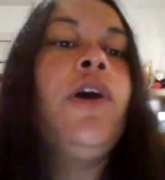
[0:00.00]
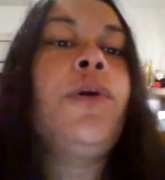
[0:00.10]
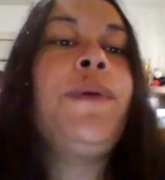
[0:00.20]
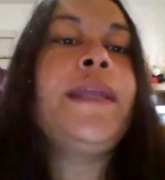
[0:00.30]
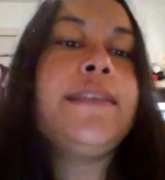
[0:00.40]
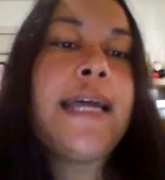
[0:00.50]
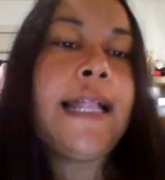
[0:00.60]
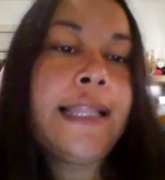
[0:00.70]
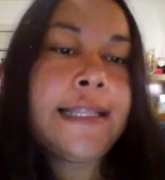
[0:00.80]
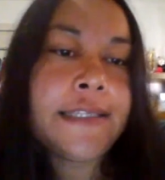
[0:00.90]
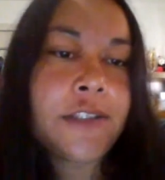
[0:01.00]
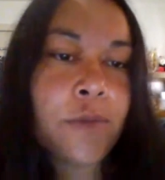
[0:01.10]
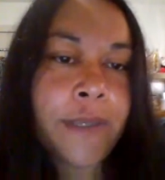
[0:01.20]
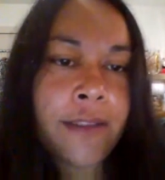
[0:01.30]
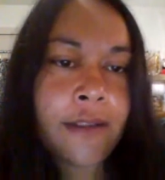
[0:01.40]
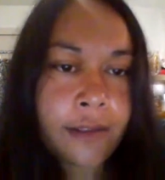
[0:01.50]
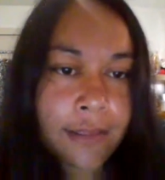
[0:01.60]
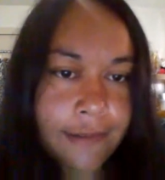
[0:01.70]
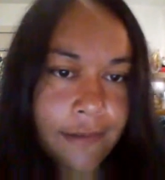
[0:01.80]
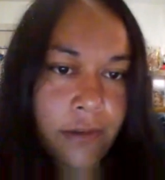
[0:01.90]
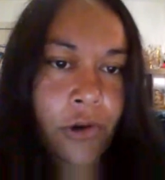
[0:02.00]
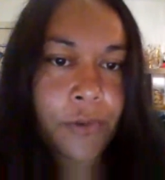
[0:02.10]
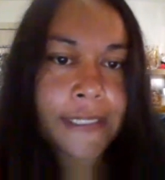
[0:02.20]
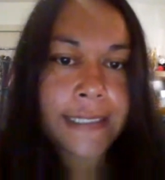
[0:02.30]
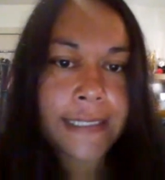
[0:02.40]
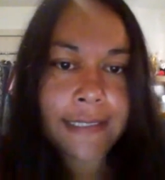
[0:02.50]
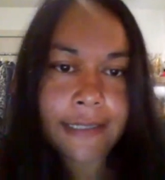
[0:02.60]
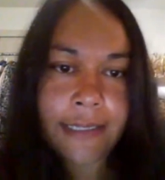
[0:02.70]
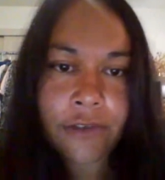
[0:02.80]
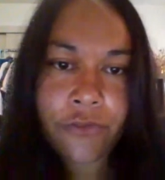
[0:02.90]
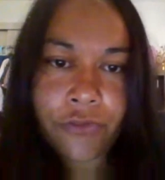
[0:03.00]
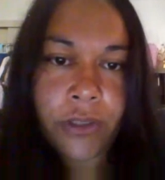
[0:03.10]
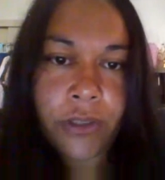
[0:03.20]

or when the allele is dominant or recessive.